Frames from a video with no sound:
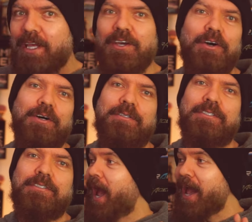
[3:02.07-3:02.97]

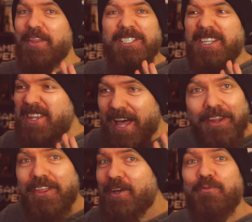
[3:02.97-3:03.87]
girls. And there's
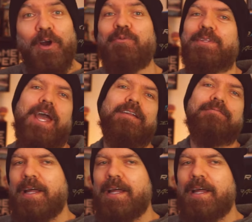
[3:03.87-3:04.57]
nothing wrong with that.